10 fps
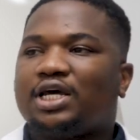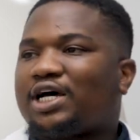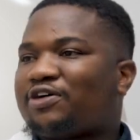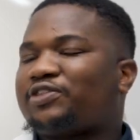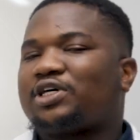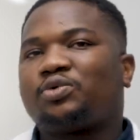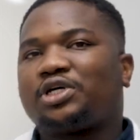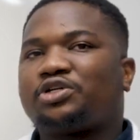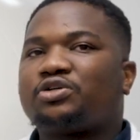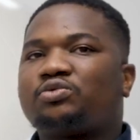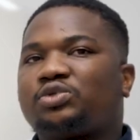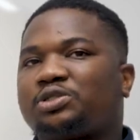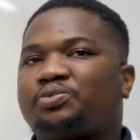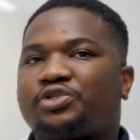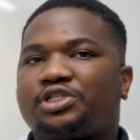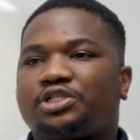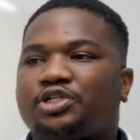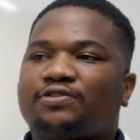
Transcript: after we're done with the procedure.